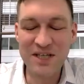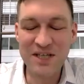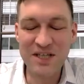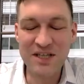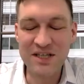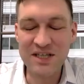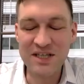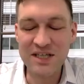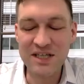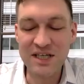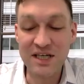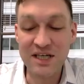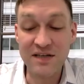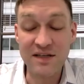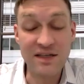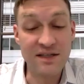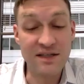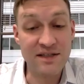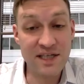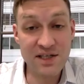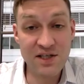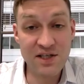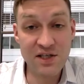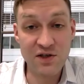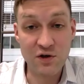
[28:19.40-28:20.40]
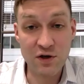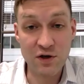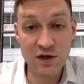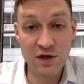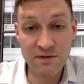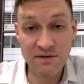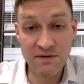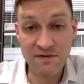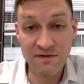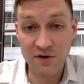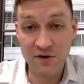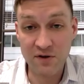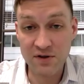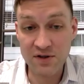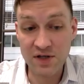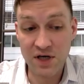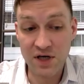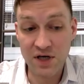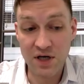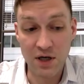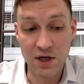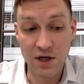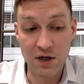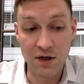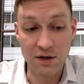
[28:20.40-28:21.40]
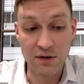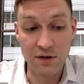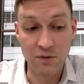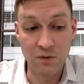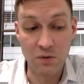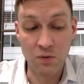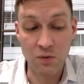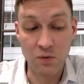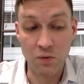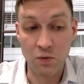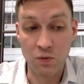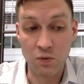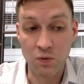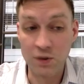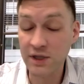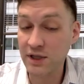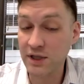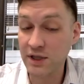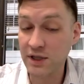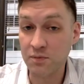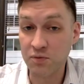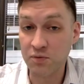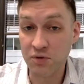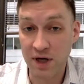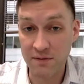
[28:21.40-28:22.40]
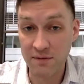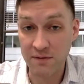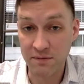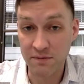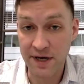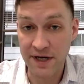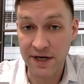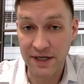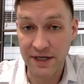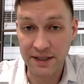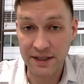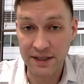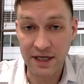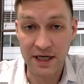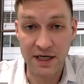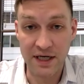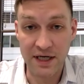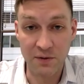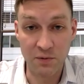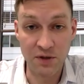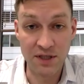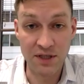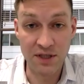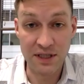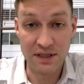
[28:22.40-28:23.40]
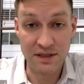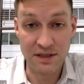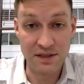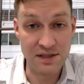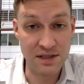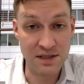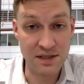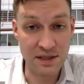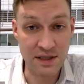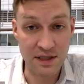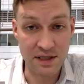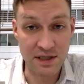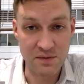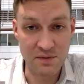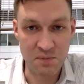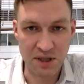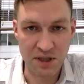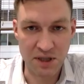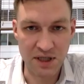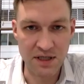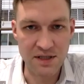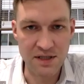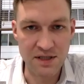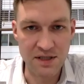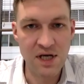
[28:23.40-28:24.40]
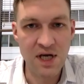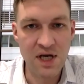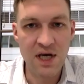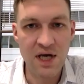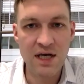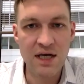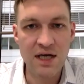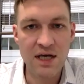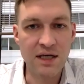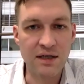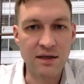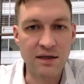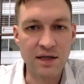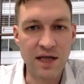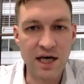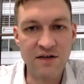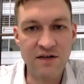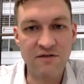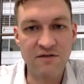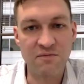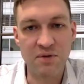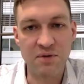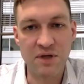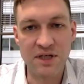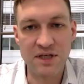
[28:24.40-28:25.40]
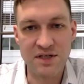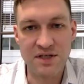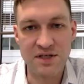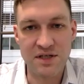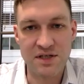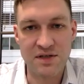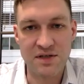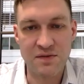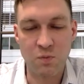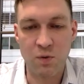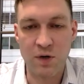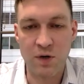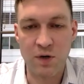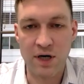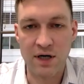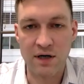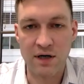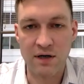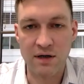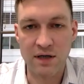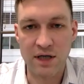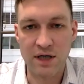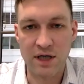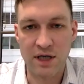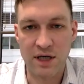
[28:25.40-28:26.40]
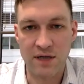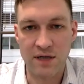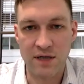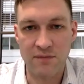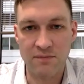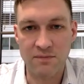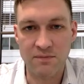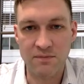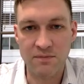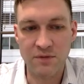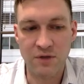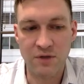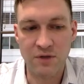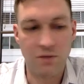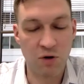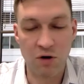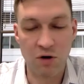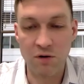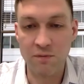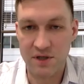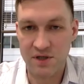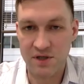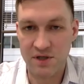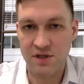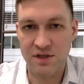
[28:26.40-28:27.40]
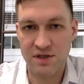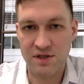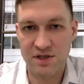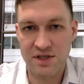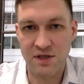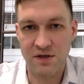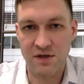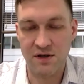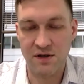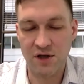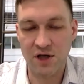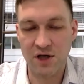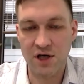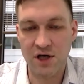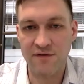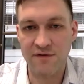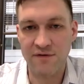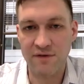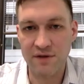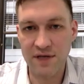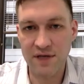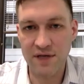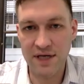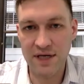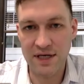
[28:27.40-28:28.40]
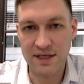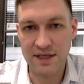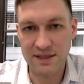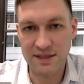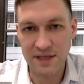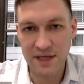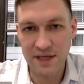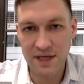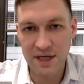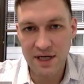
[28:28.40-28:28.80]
the addiction treatment folks are really problematic and really insidious because in a lot of places where prohibition is still the law of the land,